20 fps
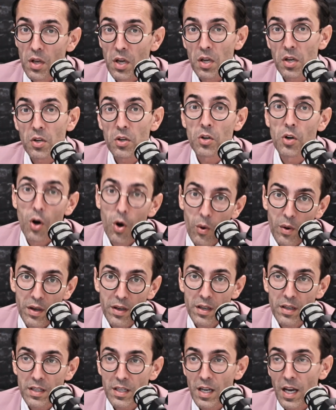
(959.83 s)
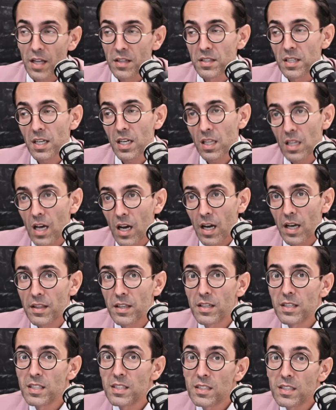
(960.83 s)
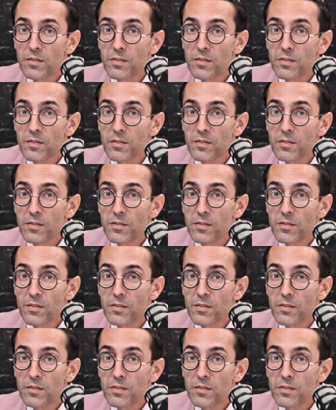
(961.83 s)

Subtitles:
and going, and he got declined, and he